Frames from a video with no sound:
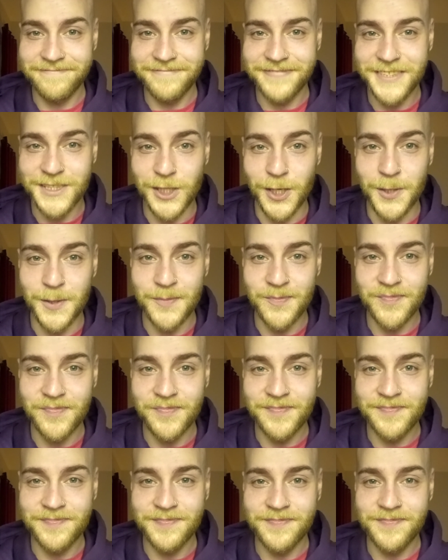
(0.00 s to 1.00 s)
So
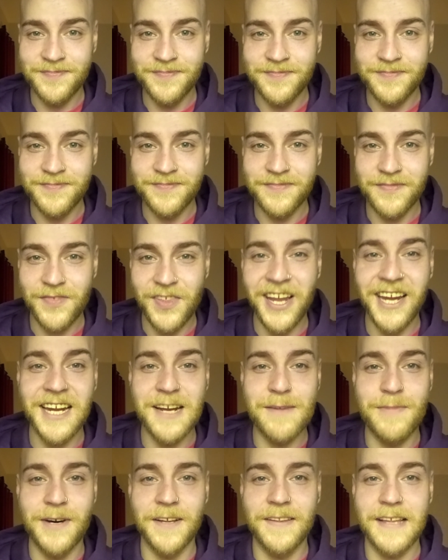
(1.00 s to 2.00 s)
think
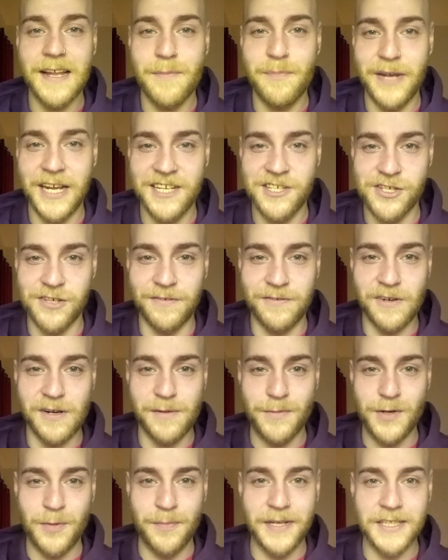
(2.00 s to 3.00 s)
about that picture for a
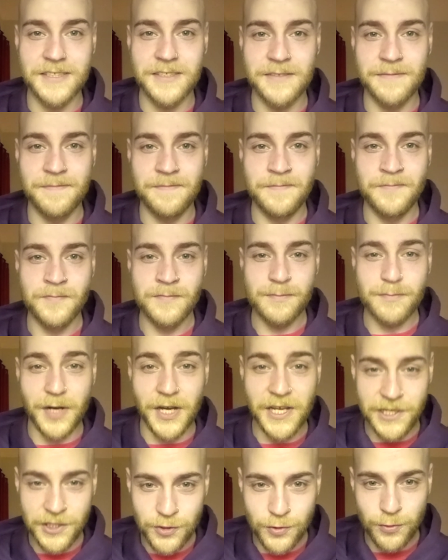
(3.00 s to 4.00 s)
moment.
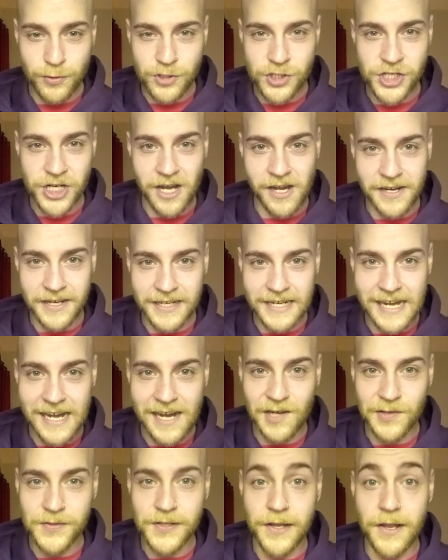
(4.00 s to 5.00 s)
By you shining
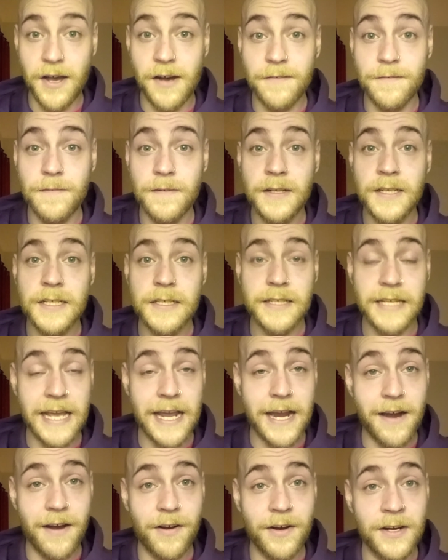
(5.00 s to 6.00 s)
out love,
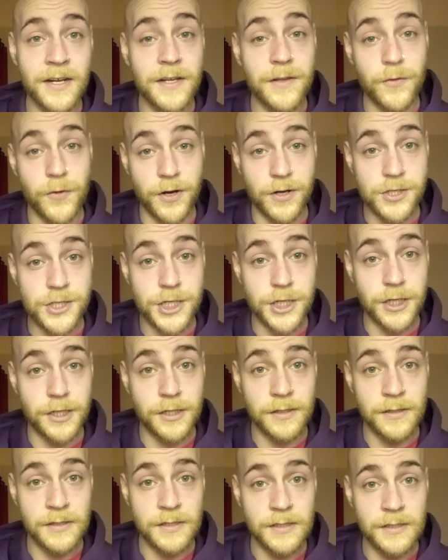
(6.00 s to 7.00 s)
care,
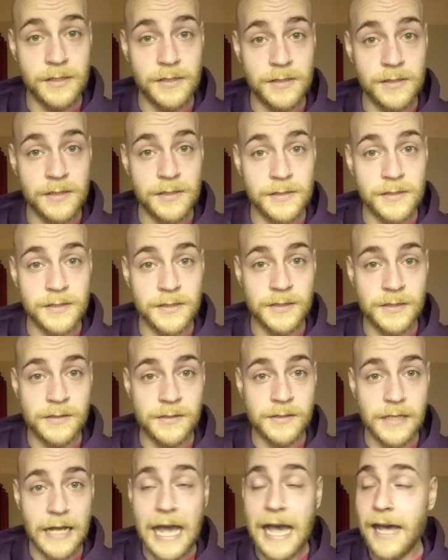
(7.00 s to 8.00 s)
nurture,
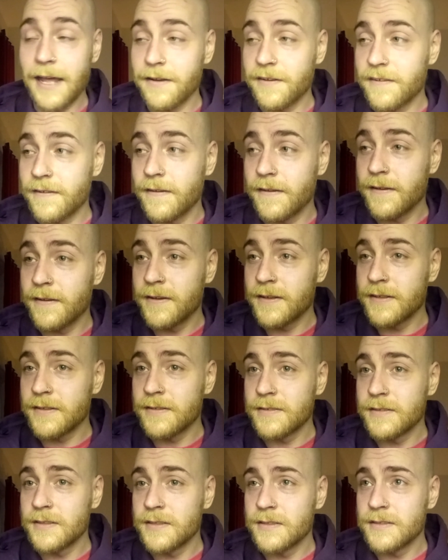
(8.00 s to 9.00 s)
and
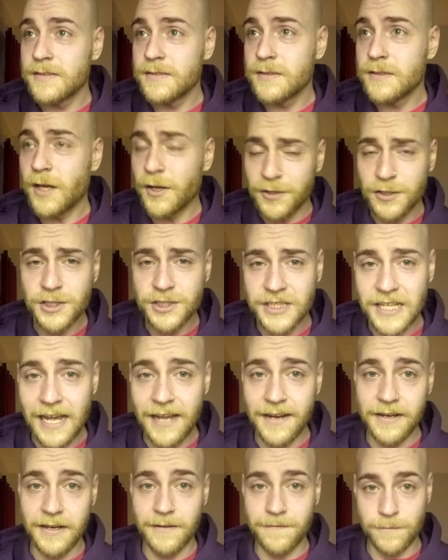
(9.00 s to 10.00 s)

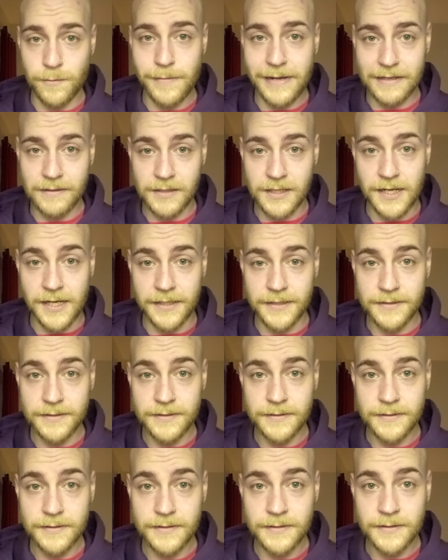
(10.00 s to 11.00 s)
understanding for mankind,
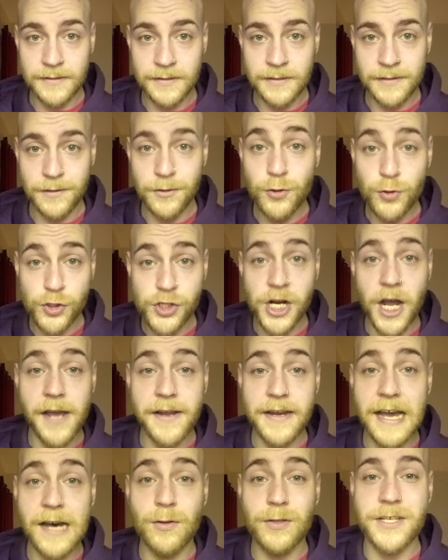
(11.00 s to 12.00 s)
you
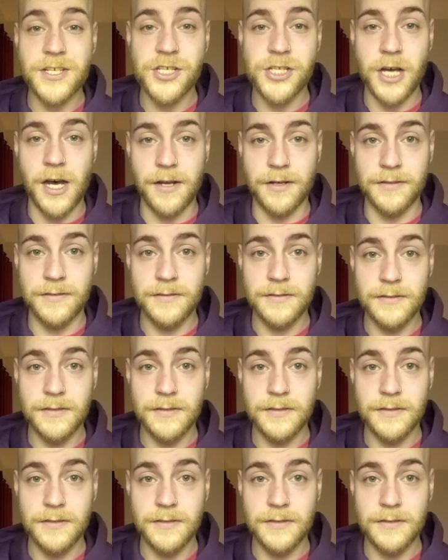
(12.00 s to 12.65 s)
shine out the sun.